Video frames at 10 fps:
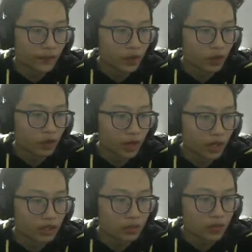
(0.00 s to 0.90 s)
no, I
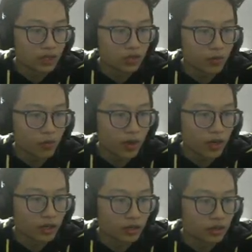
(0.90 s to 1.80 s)
need to be in top 1.